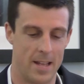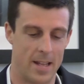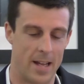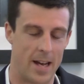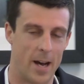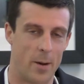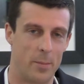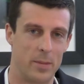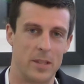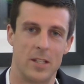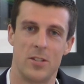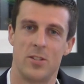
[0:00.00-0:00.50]

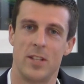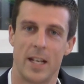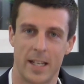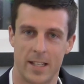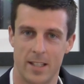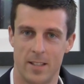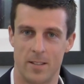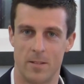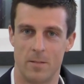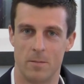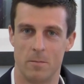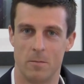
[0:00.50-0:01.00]
And the
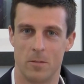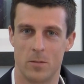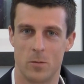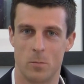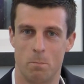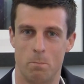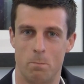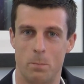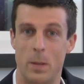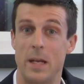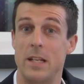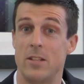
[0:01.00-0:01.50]
second
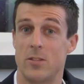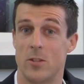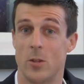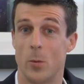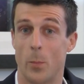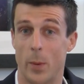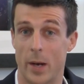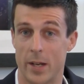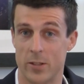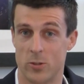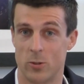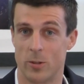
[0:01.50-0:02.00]
piece of
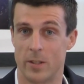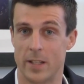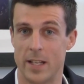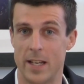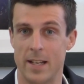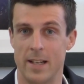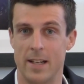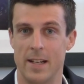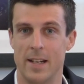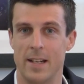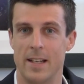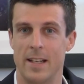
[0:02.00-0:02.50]
the puzzle
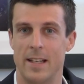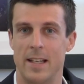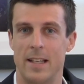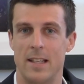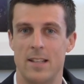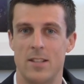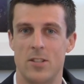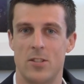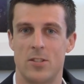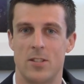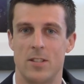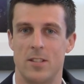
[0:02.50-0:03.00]
there
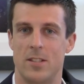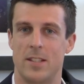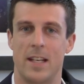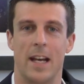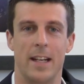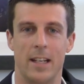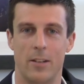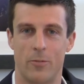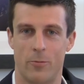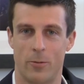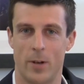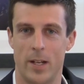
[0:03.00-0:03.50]
is
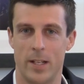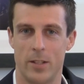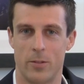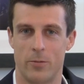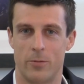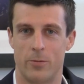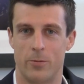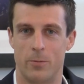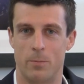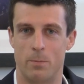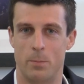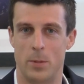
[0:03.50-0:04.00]
getting in front
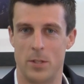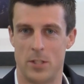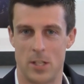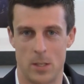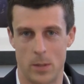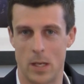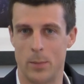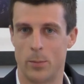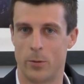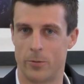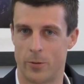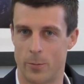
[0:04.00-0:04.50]
of busy
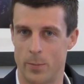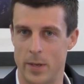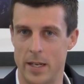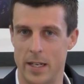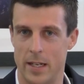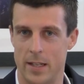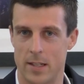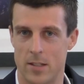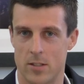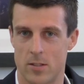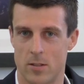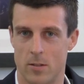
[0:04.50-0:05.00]
people for
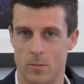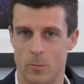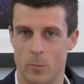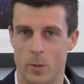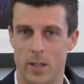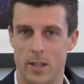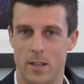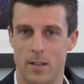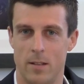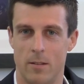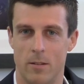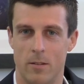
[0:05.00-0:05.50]
meetings.
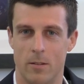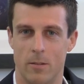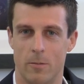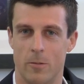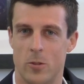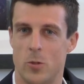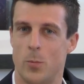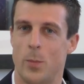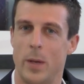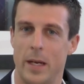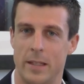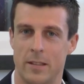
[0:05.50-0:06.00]
We
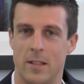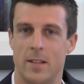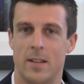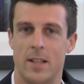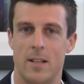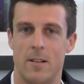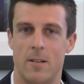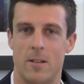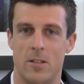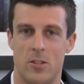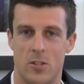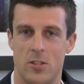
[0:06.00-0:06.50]
respect that
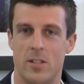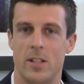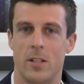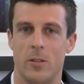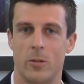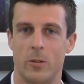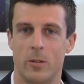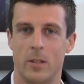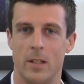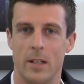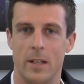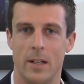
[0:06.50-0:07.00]
there is
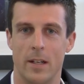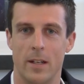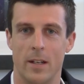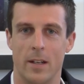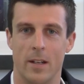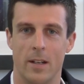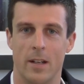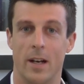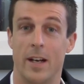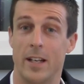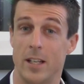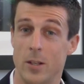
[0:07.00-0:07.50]
still
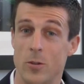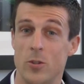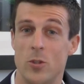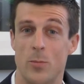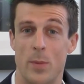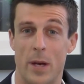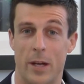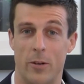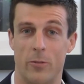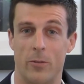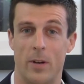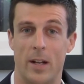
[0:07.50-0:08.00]
a huge
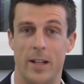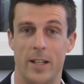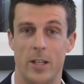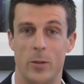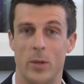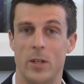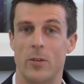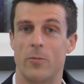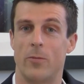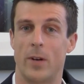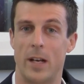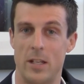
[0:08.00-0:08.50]
amount of value
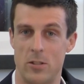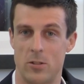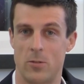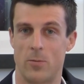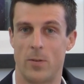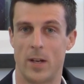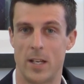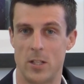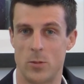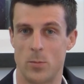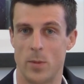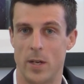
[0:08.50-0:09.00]
in a
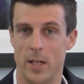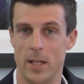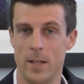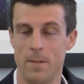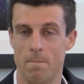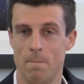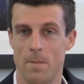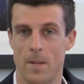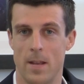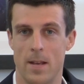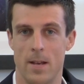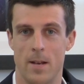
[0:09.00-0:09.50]
face-to-face
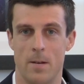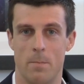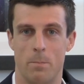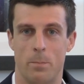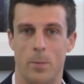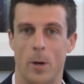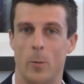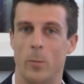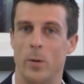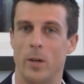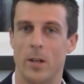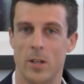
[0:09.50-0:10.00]
meeting,
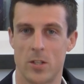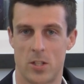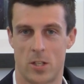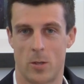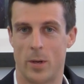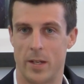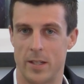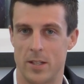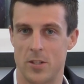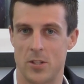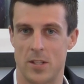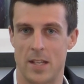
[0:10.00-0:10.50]
but we also
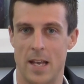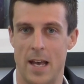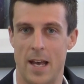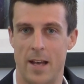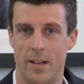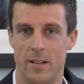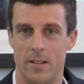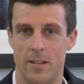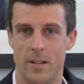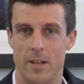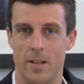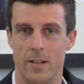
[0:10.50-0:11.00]

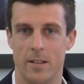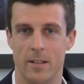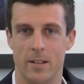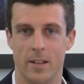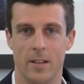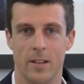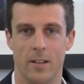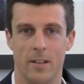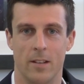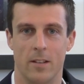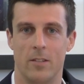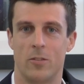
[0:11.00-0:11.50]
understand that
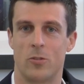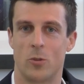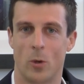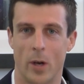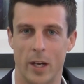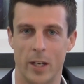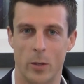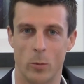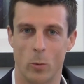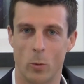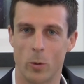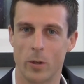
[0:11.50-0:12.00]

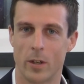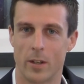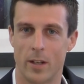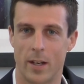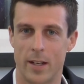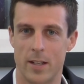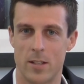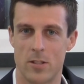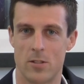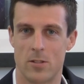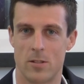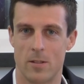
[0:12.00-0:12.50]
trying to
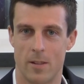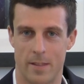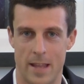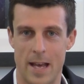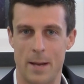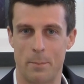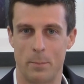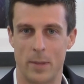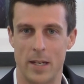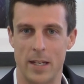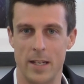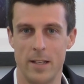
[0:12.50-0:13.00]
organise
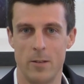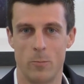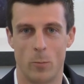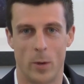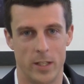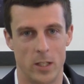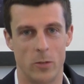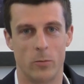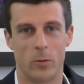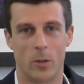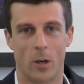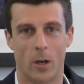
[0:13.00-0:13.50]
that meeting
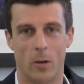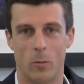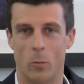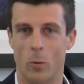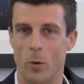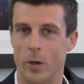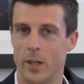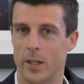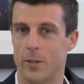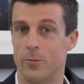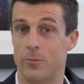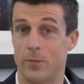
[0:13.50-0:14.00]
when you've got
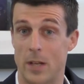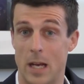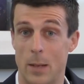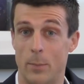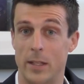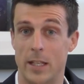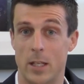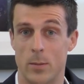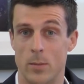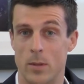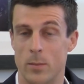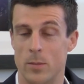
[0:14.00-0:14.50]
work and
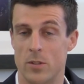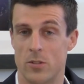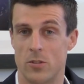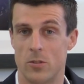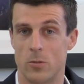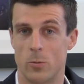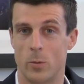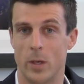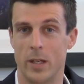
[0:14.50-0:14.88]
family commitments as